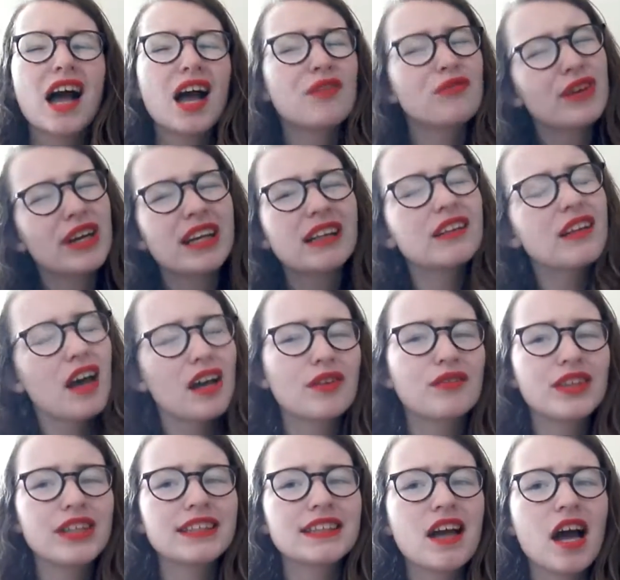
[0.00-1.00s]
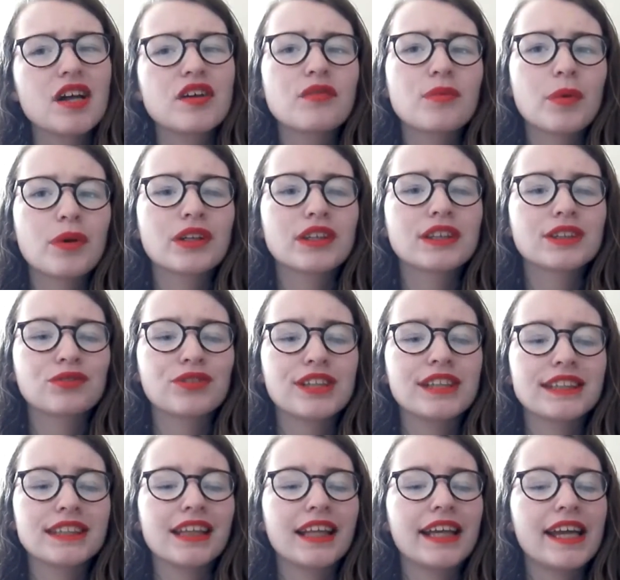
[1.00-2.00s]
I've read a lot of these kind of books
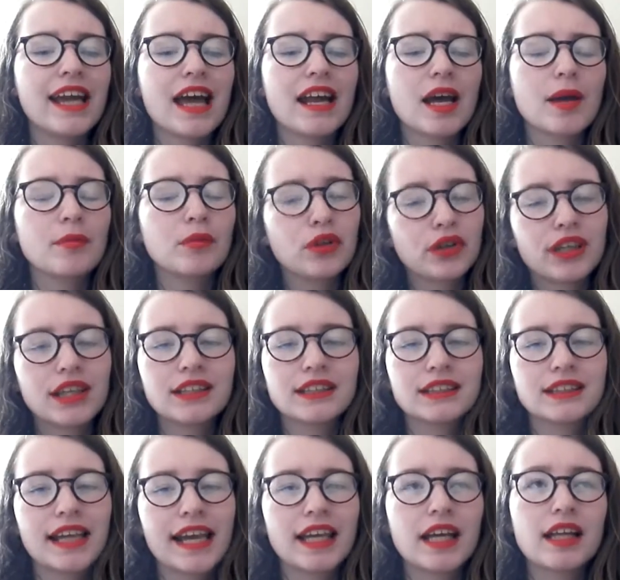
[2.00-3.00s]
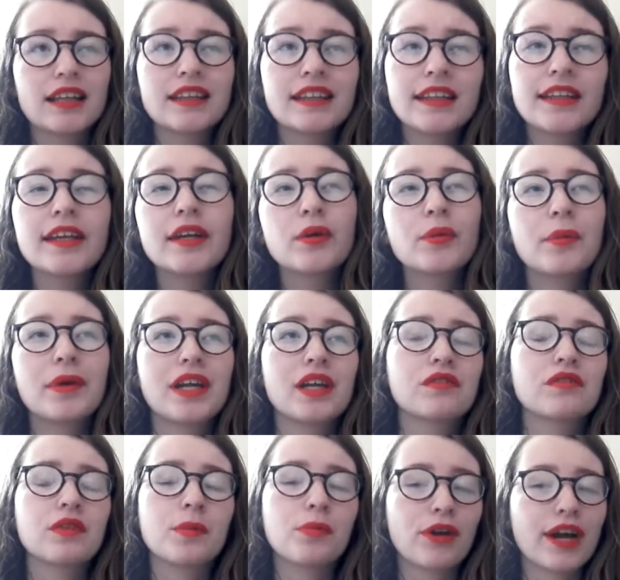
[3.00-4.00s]
recently and I'm looking to take a little
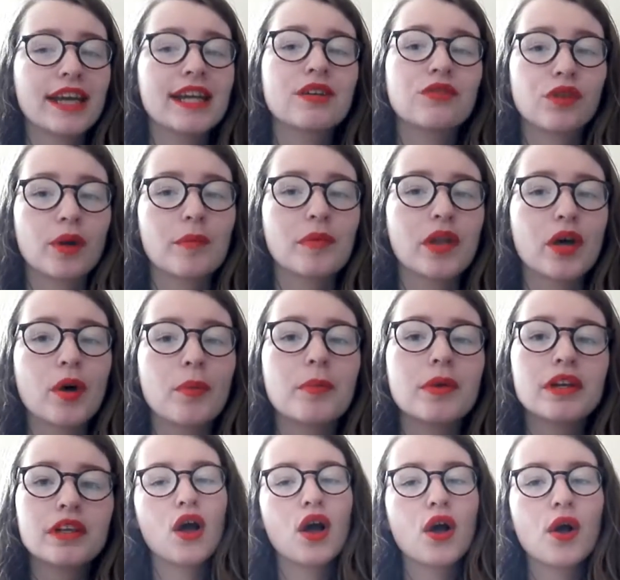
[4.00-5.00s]
bit of a break from them,